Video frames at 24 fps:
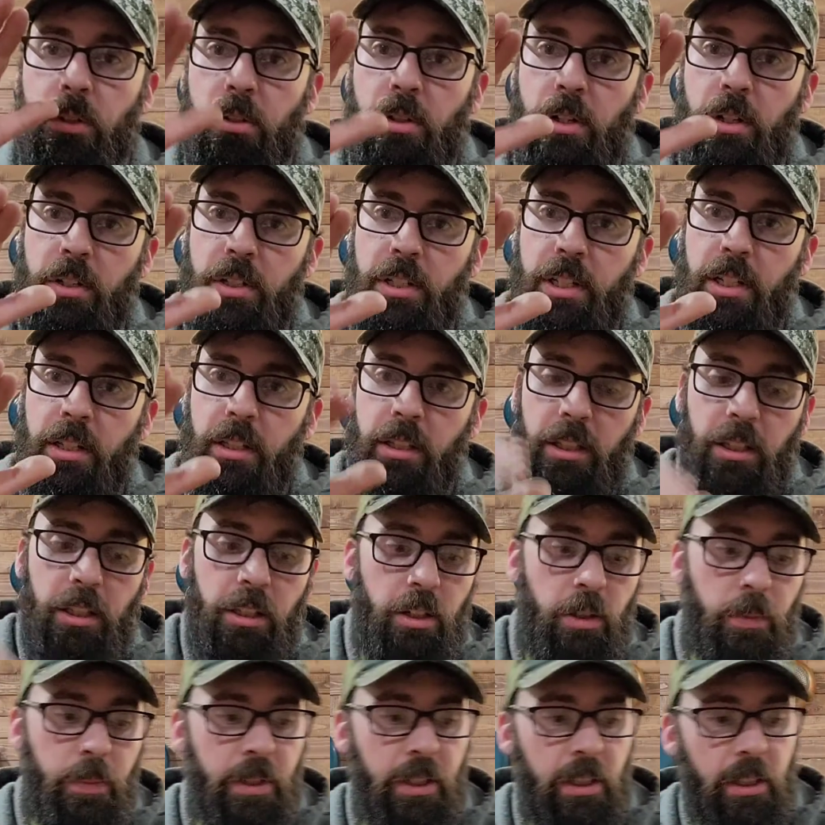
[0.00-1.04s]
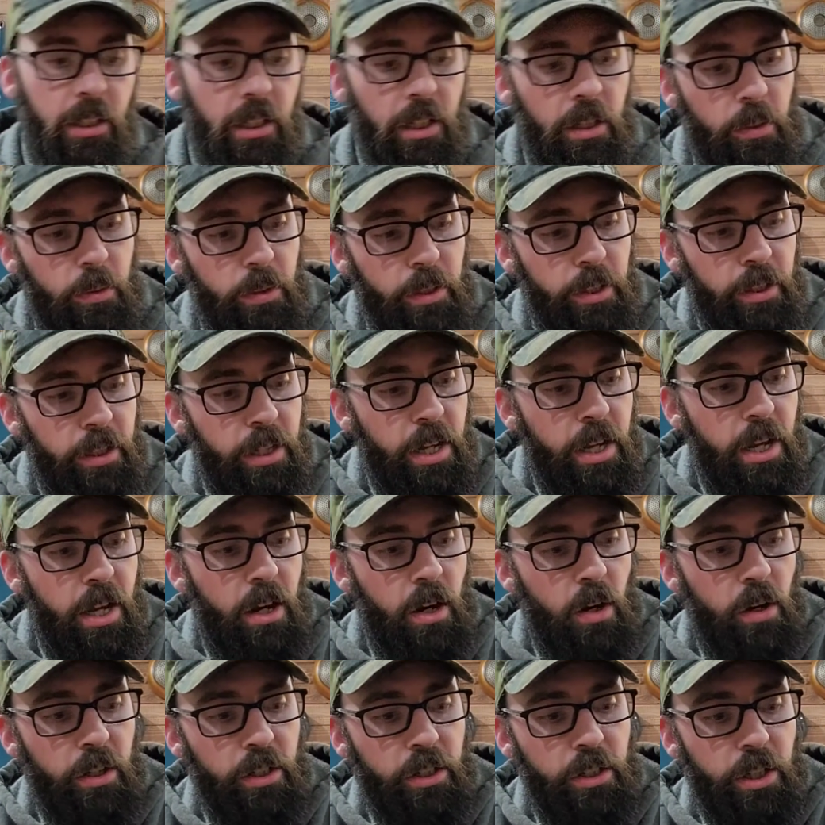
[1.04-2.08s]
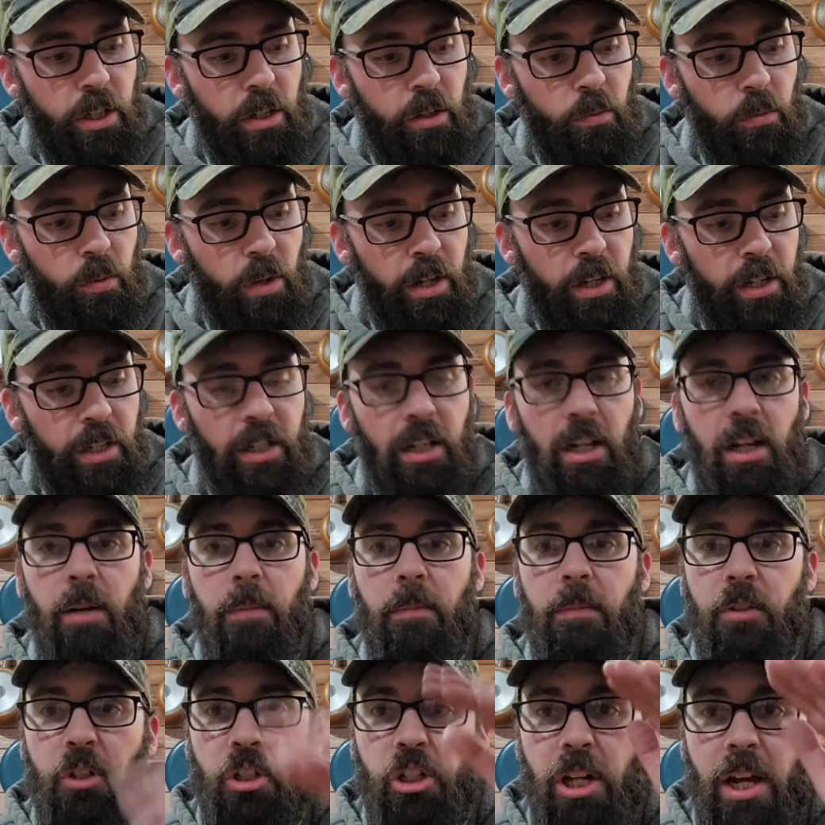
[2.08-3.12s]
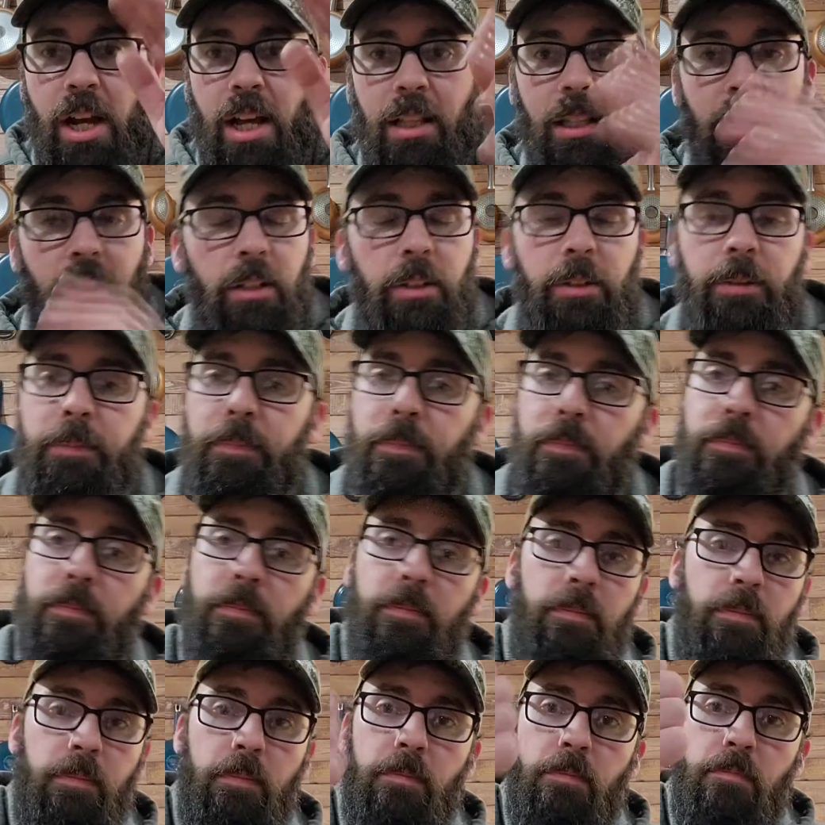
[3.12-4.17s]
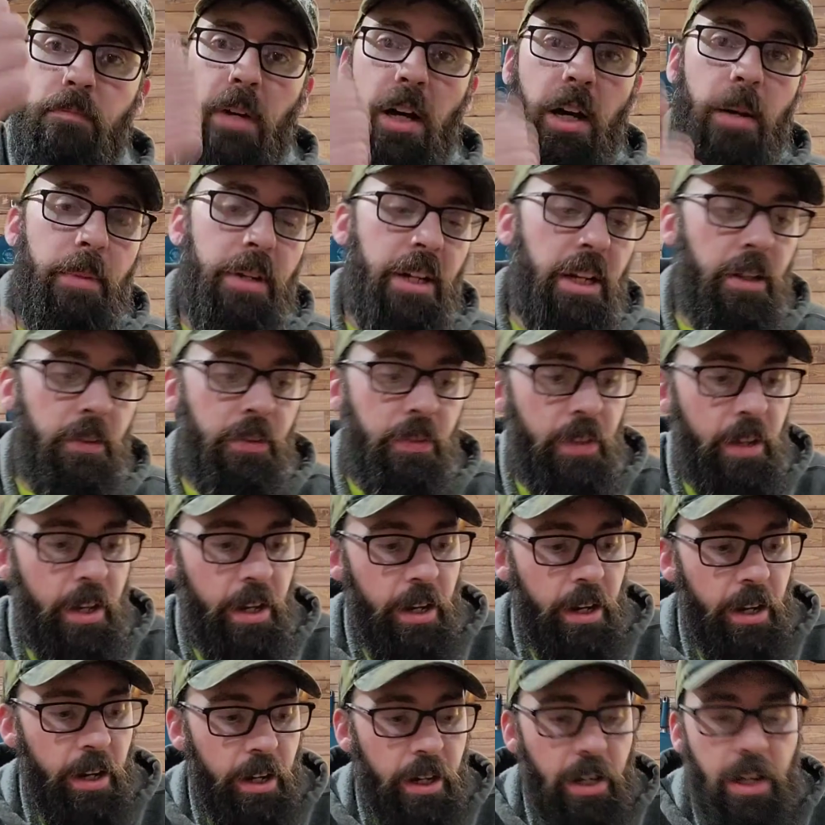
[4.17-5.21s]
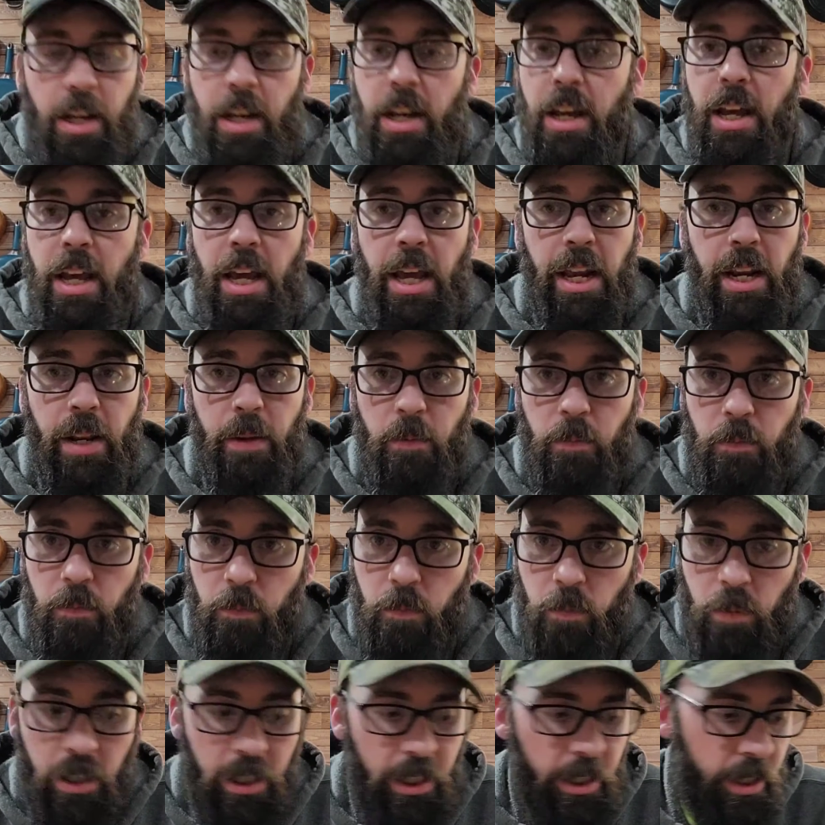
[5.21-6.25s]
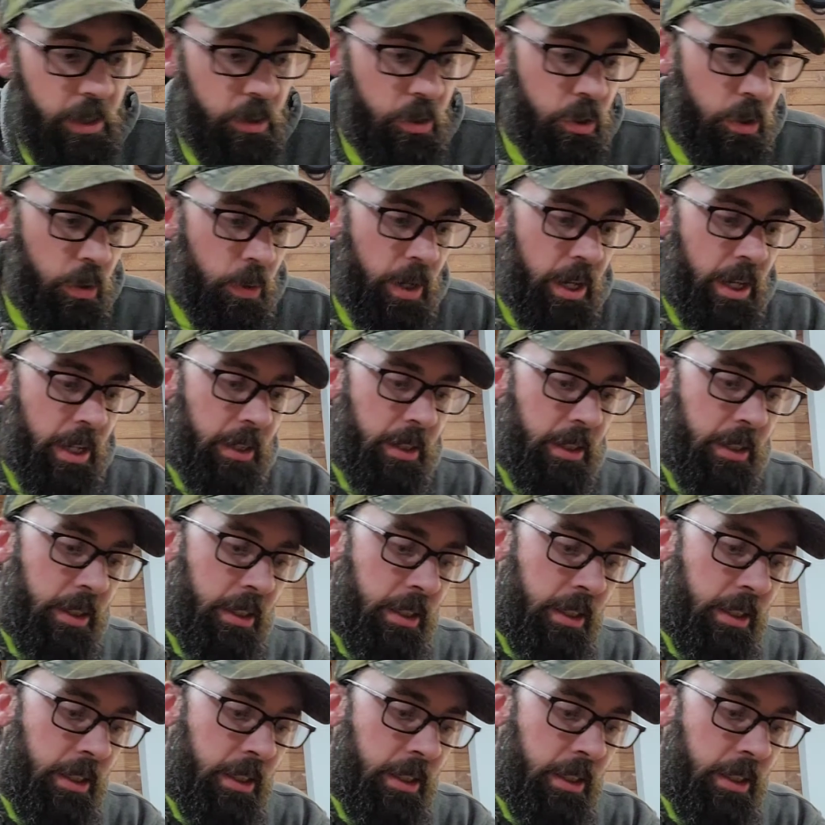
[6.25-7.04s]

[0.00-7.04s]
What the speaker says: starts getting a little bit lower, or you start running up shallow, bomb it out there, and it really does great.